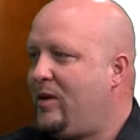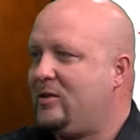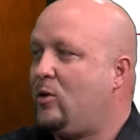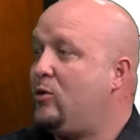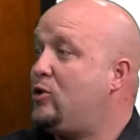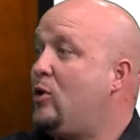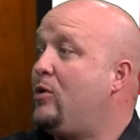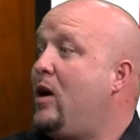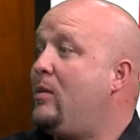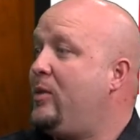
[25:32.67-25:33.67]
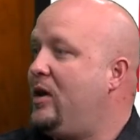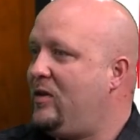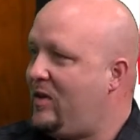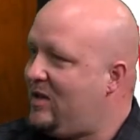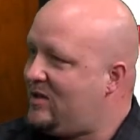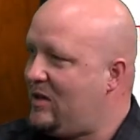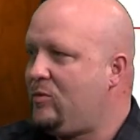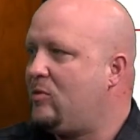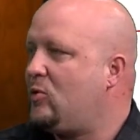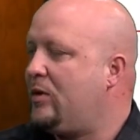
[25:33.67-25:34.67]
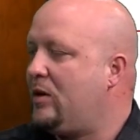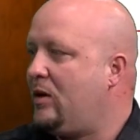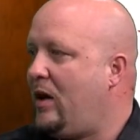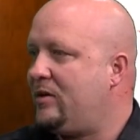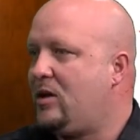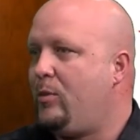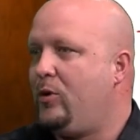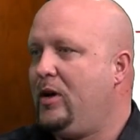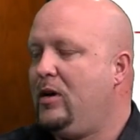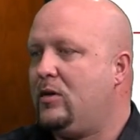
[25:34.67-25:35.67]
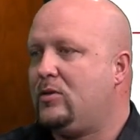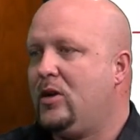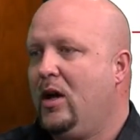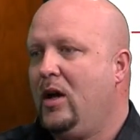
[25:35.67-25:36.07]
that's only showed up in these symptoms within the last couple of years.